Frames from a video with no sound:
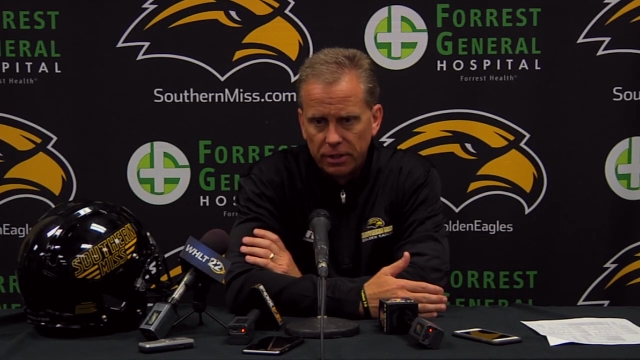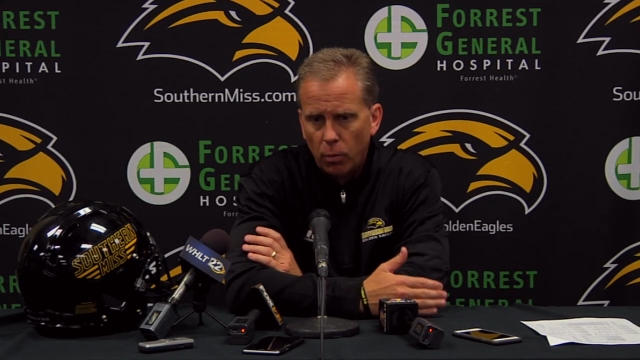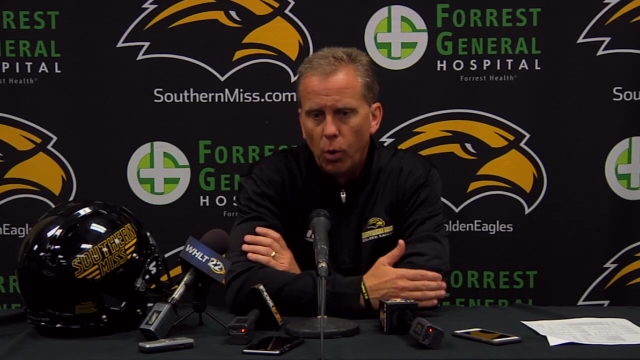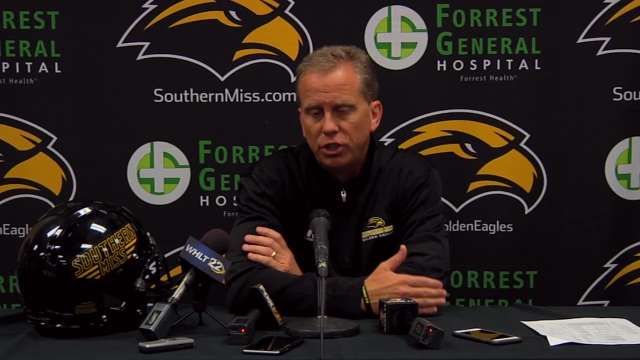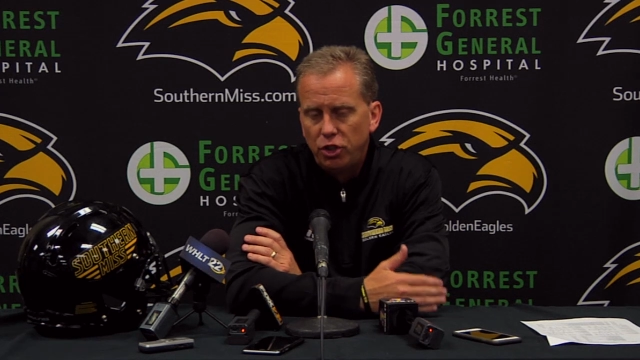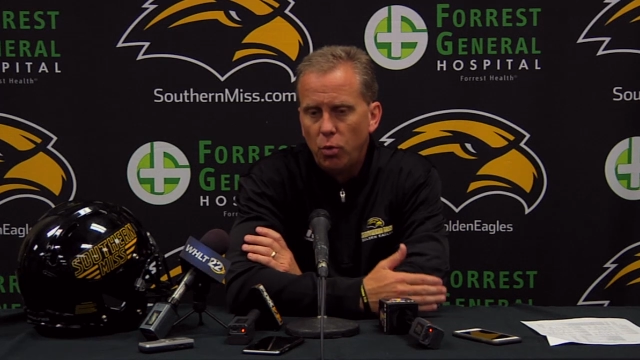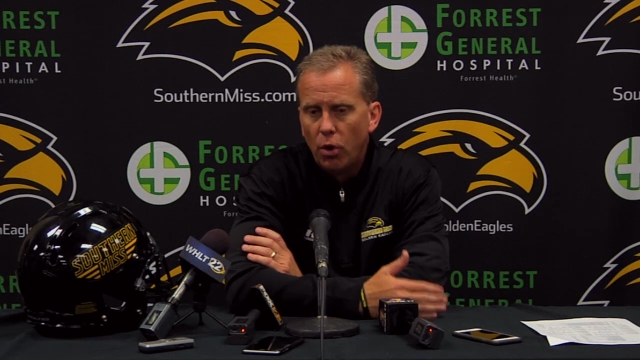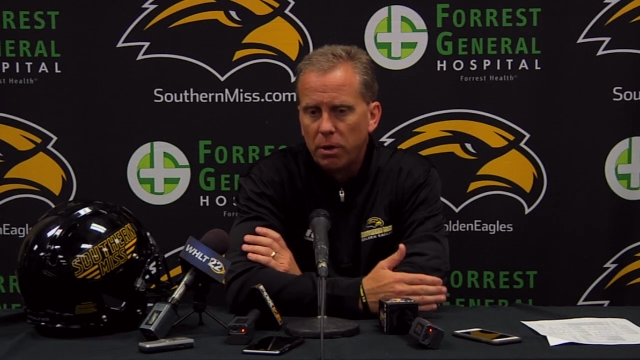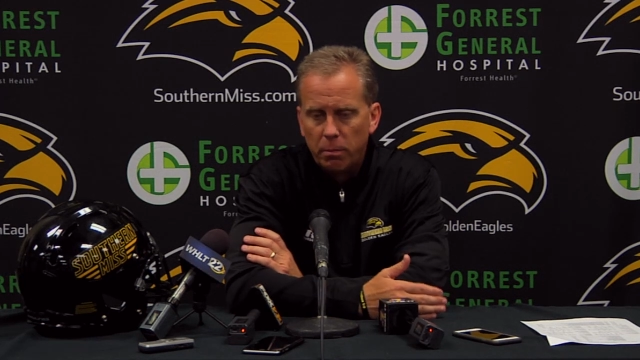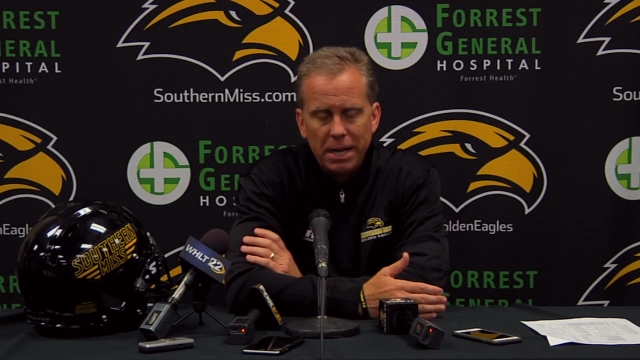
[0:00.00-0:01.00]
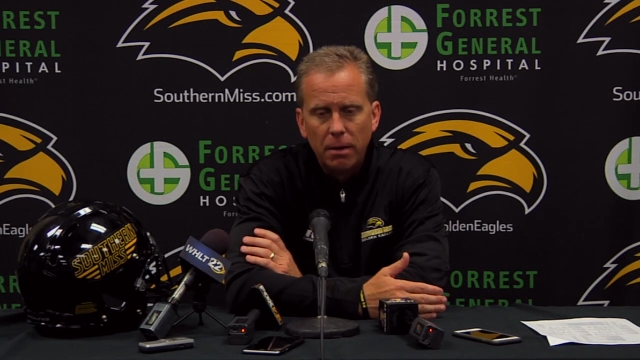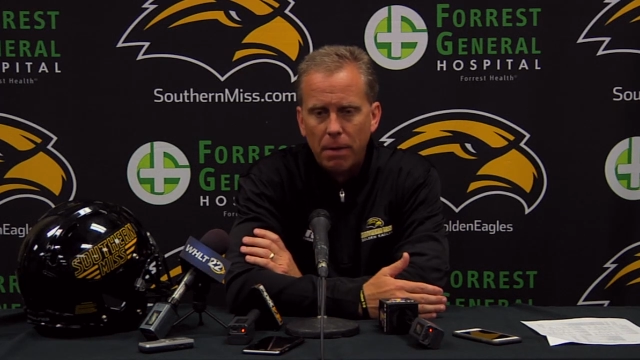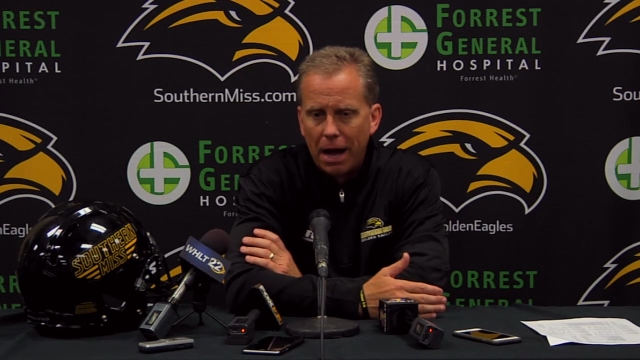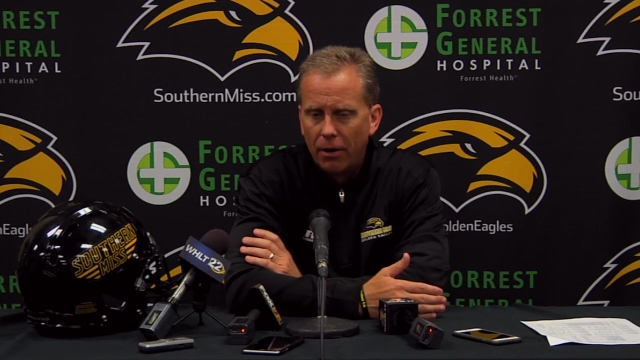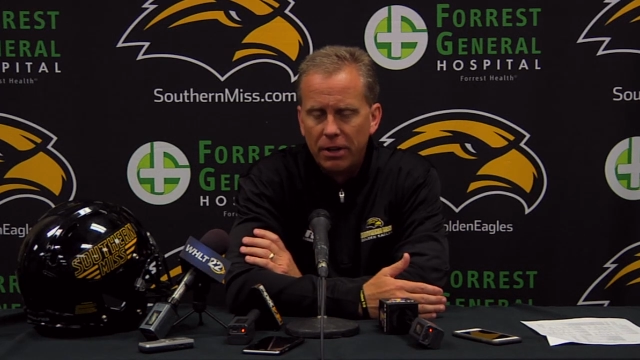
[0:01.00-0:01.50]
and what you want to be
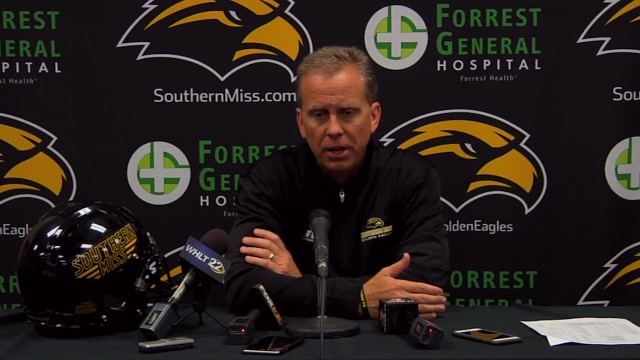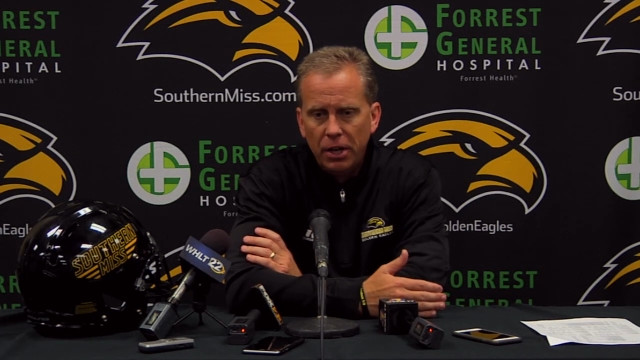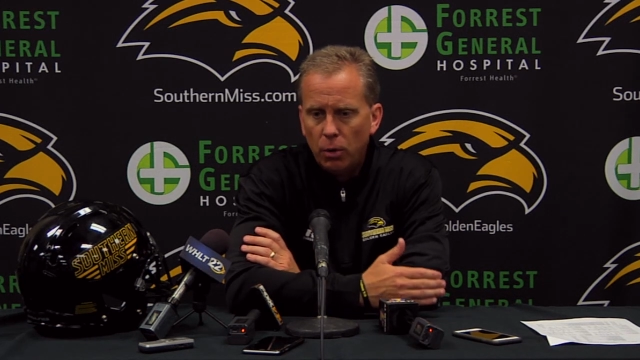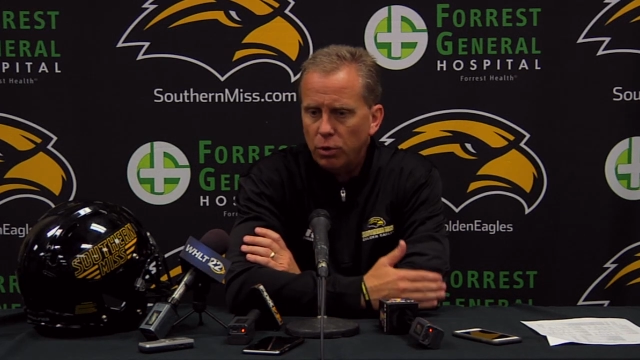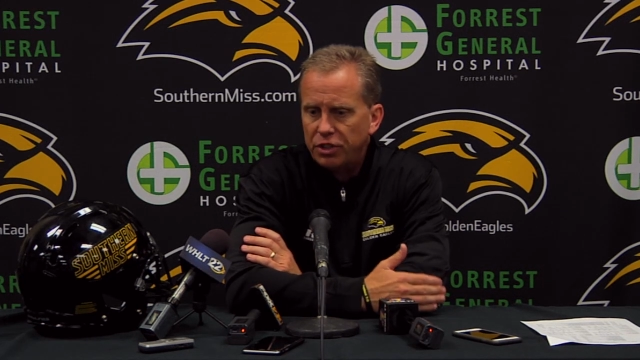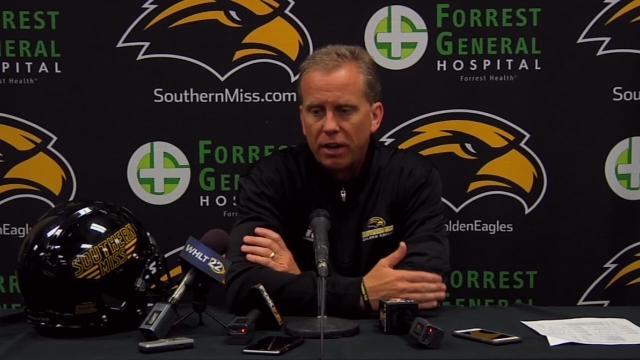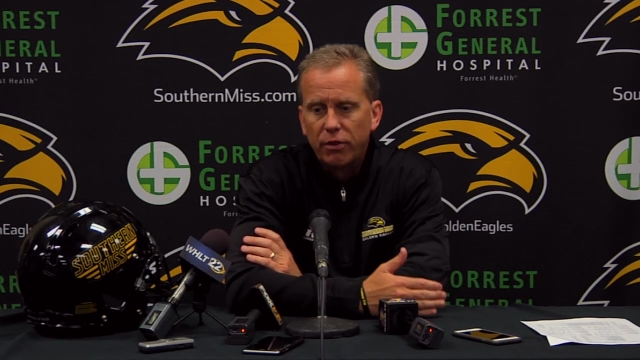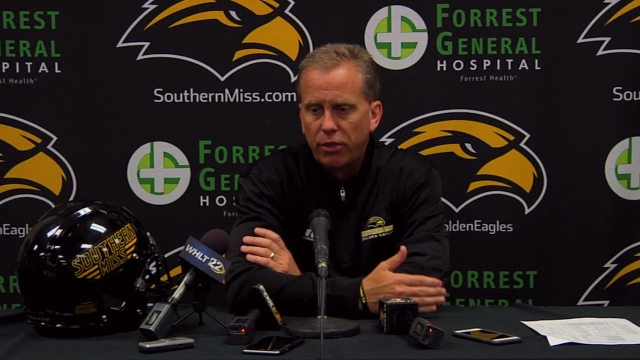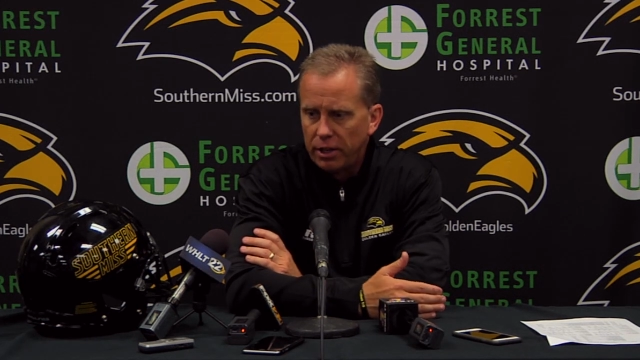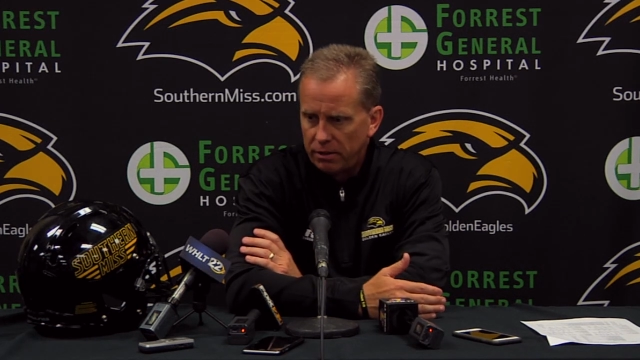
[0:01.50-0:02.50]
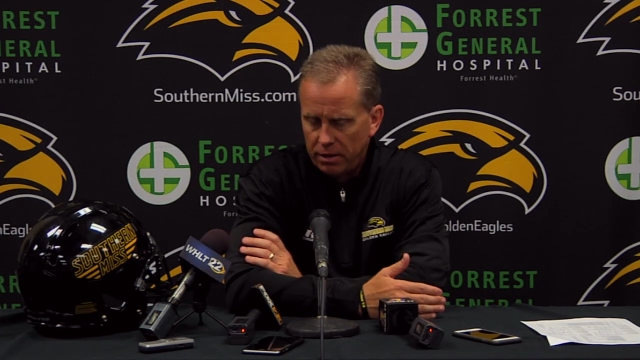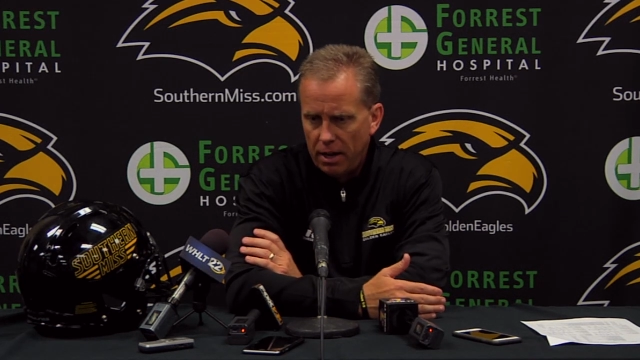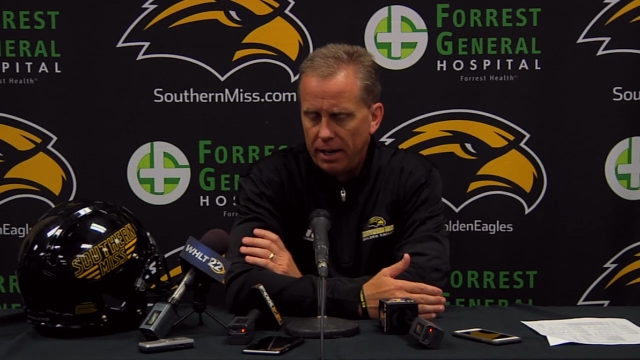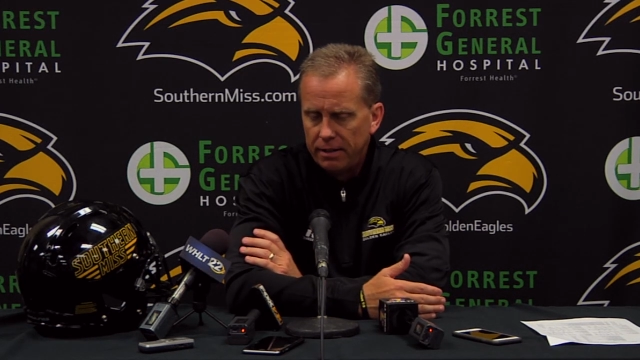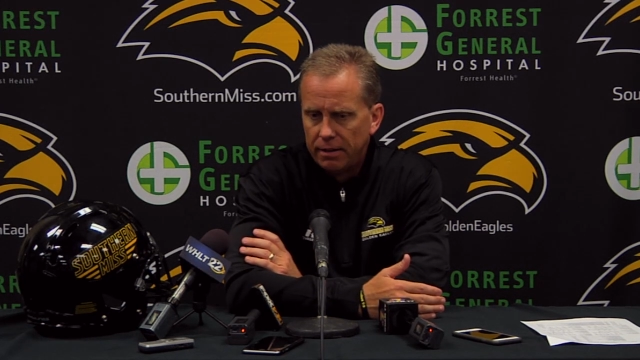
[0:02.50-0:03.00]
about was everything
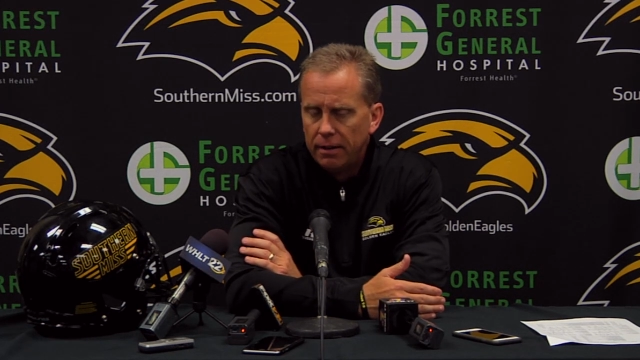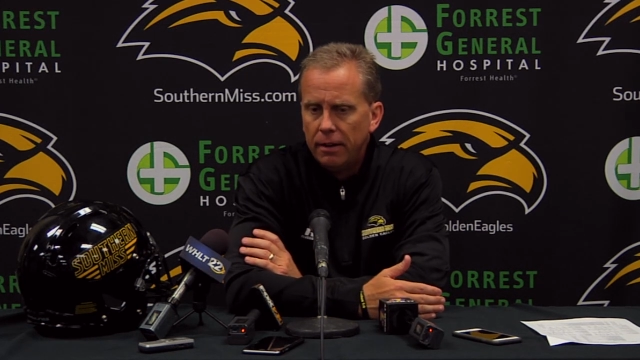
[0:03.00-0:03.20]
tonight.